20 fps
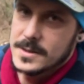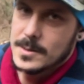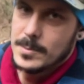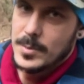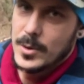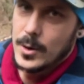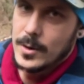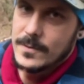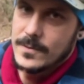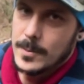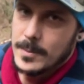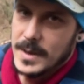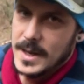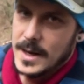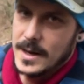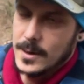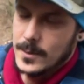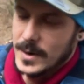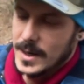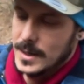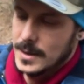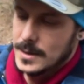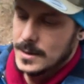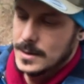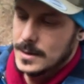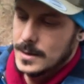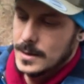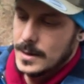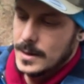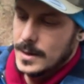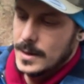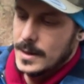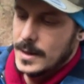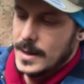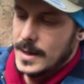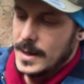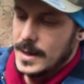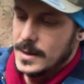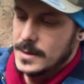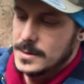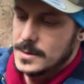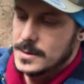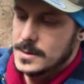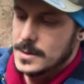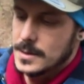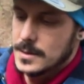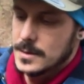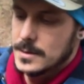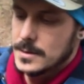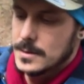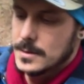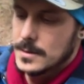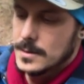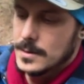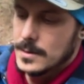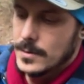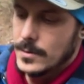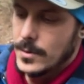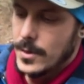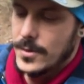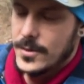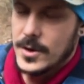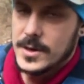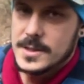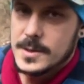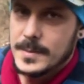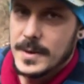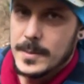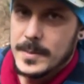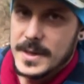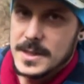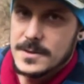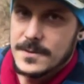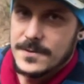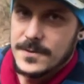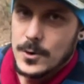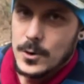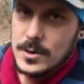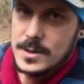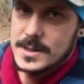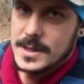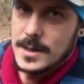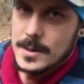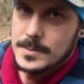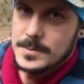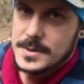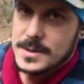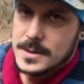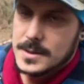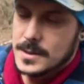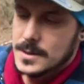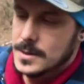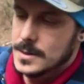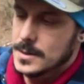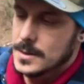important for me anyway, is the 30mm fork tips.